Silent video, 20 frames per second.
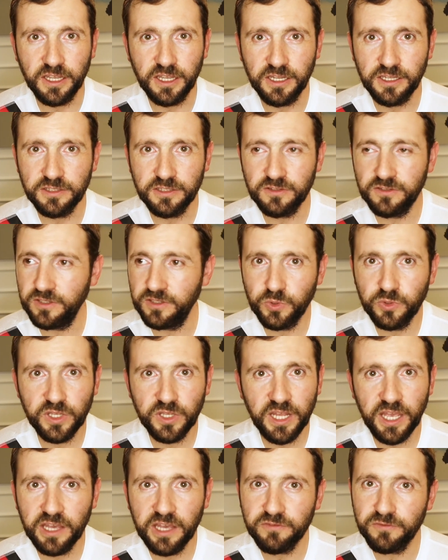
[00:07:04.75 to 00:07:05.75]
and you
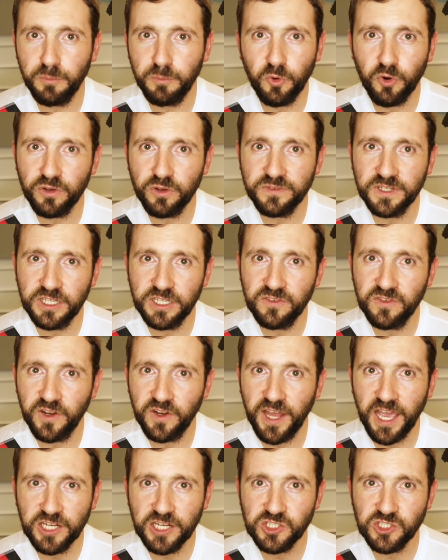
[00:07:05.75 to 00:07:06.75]
can have more of an
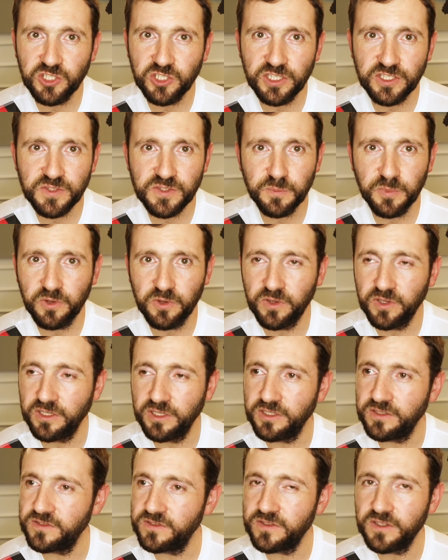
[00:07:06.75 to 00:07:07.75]
international
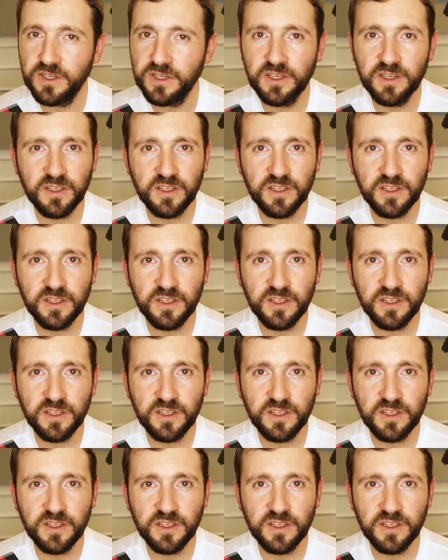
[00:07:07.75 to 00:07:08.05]
experience,